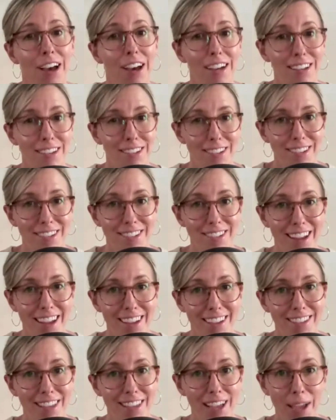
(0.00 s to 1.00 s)
Until
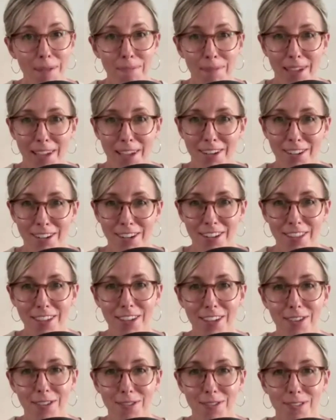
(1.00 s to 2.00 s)
next time, make sure
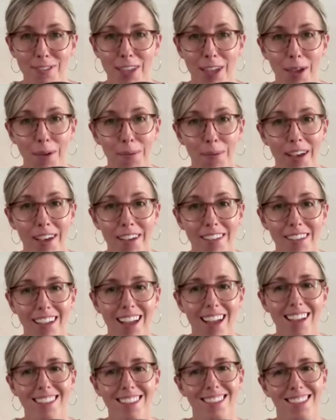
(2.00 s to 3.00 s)
that you stay
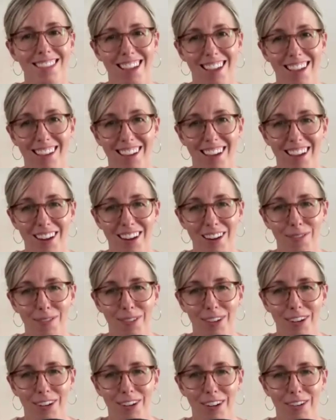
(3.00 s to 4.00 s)
well and stay ahead of
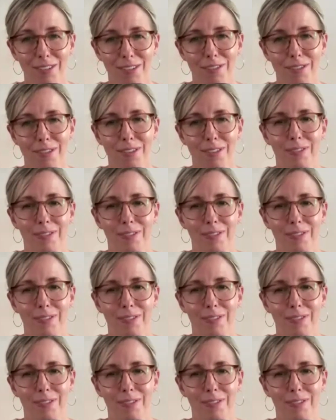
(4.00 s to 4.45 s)
the curve.